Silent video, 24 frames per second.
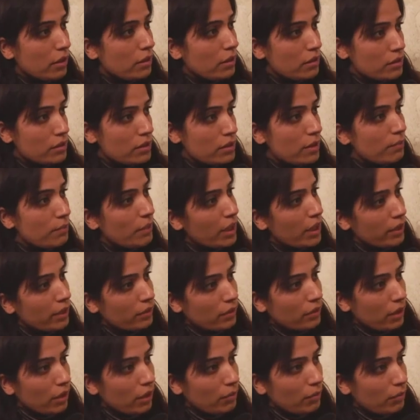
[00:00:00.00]
And same like
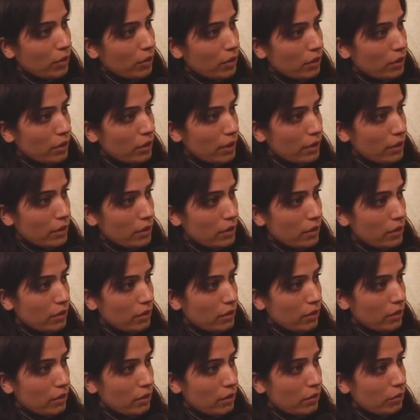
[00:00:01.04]
Taliban, they
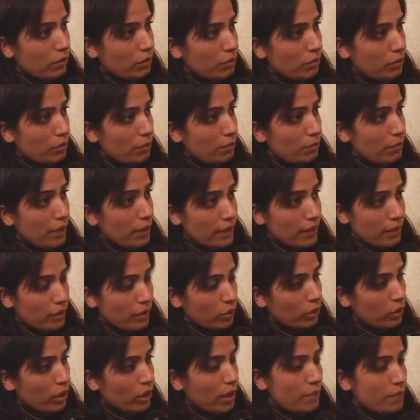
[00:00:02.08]
did many
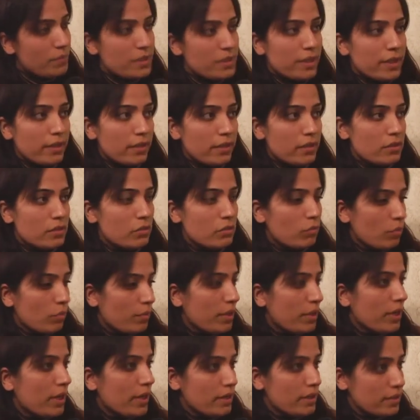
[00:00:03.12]
crimes against
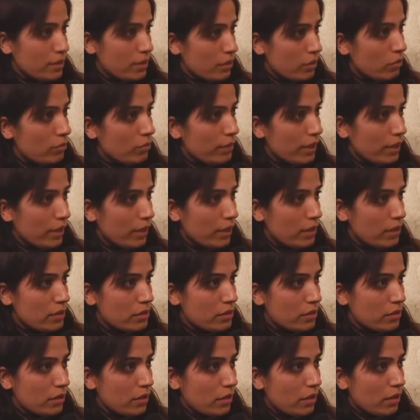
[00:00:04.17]
women's rights, human
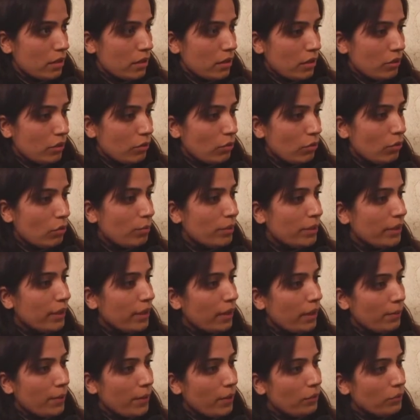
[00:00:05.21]
rights. To know
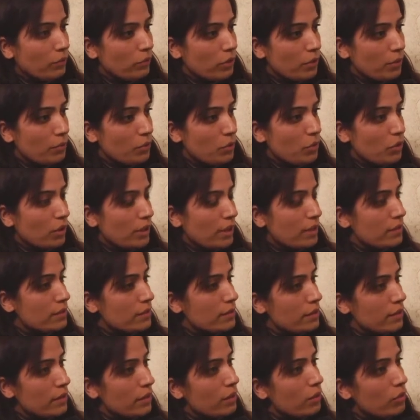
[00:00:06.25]
better about them, you can
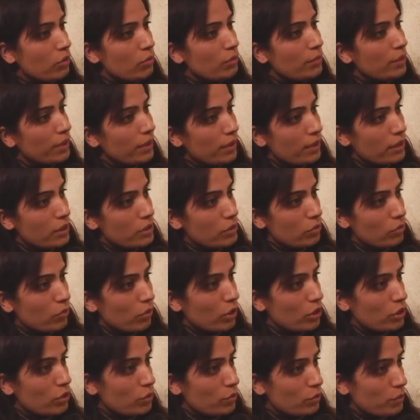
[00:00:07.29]
see Human Rights
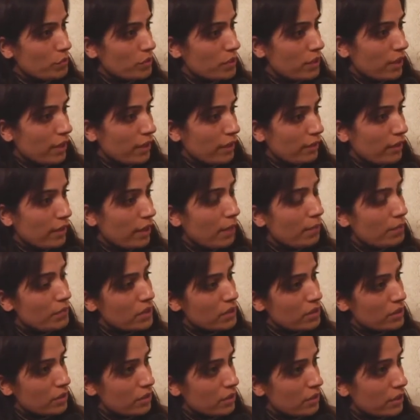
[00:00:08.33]
Watch website,
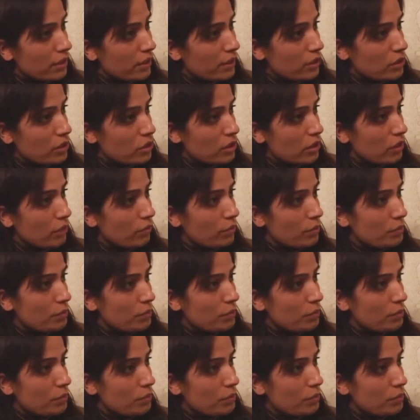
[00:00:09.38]
Amnesty International